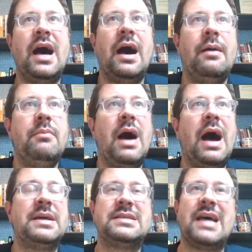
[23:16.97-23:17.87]

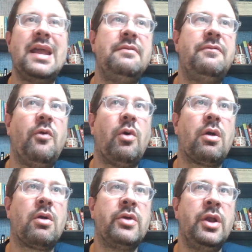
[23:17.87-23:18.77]
I'm excited
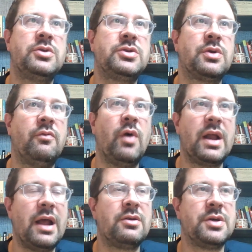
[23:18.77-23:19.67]
for sort of
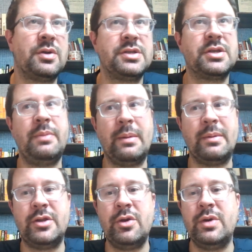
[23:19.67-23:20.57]
what Arizona is going to be
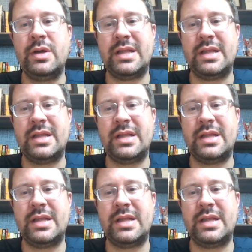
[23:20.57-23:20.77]
able to do.